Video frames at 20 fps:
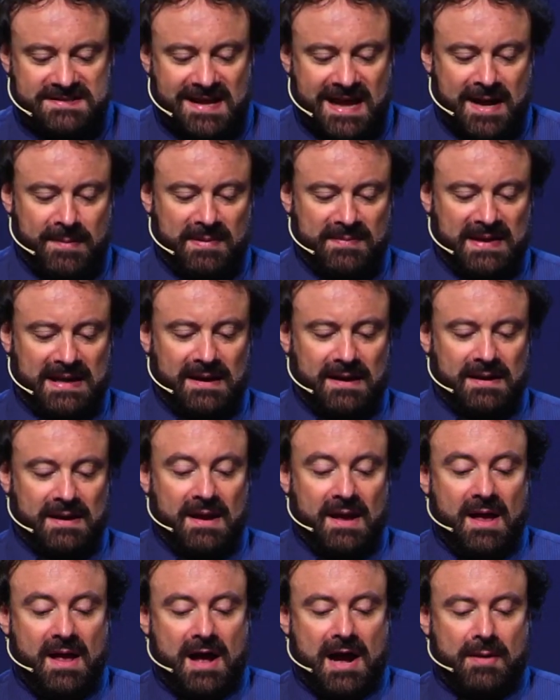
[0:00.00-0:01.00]
now. But then I
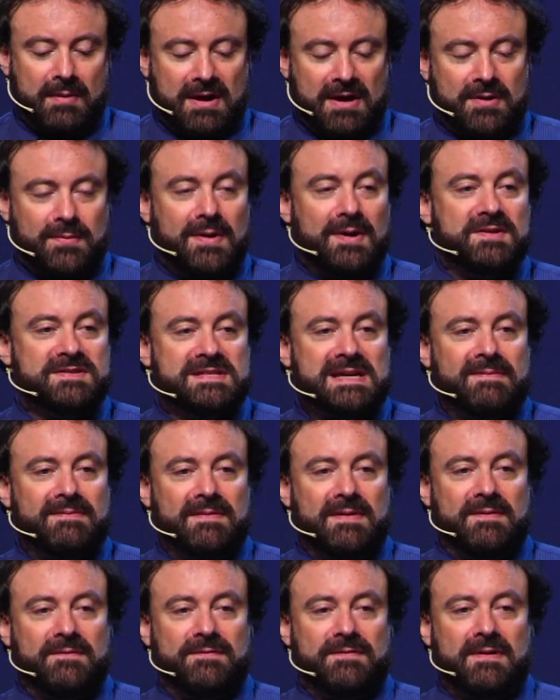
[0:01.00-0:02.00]
want to quote
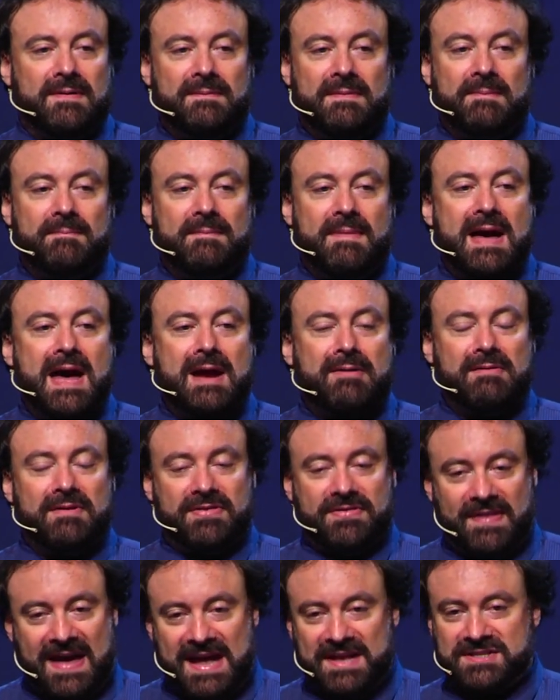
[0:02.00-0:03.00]
something from Margaret
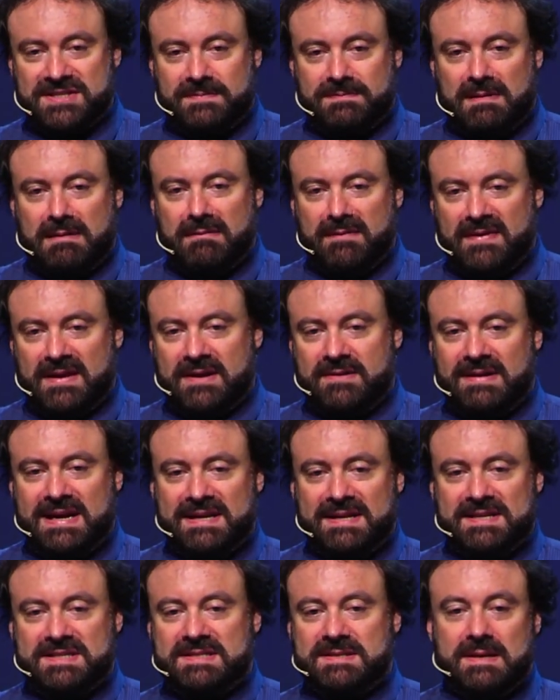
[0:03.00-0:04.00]
Thatcher, probably the
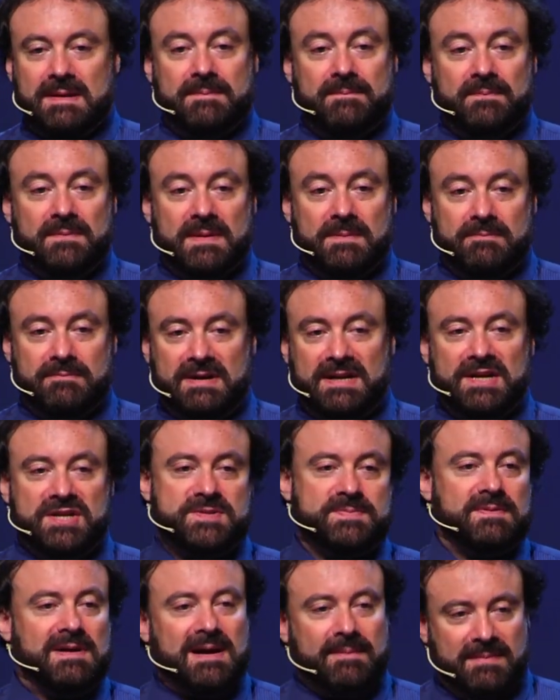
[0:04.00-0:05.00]
greatest
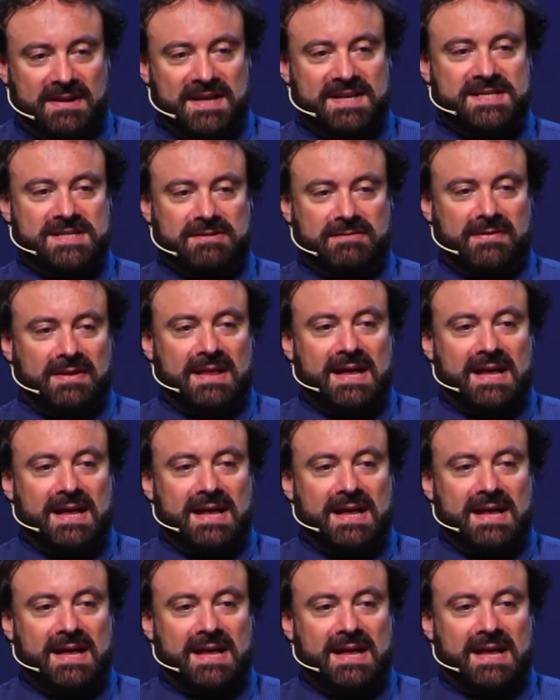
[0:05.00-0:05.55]
British Prime Minister of the